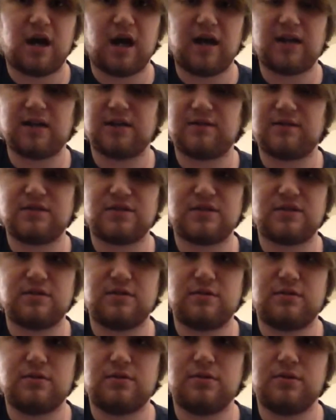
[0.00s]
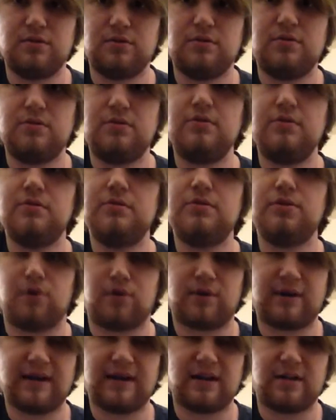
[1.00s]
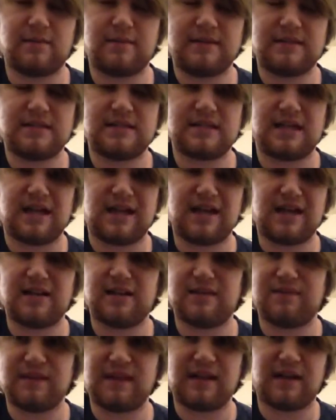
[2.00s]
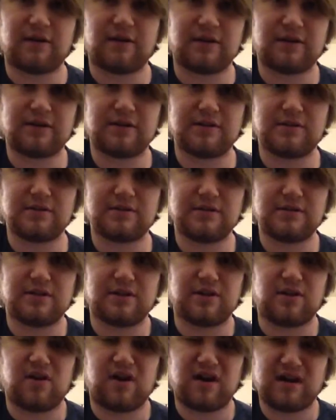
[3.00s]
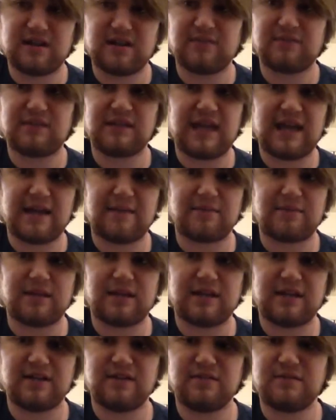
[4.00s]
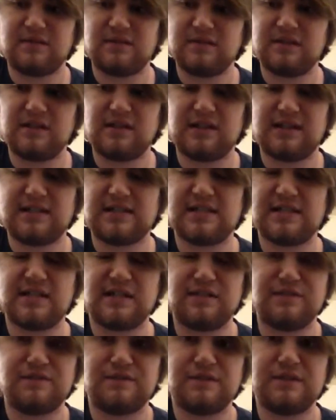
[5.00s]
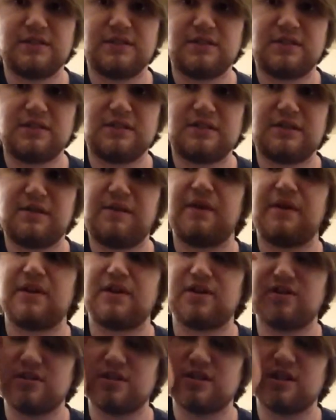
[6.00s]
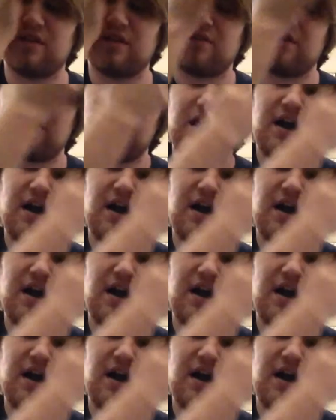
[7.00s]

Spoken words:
I love the story elements. I love the characters. I love the gameplay. And all that stuff, and all that good stuff.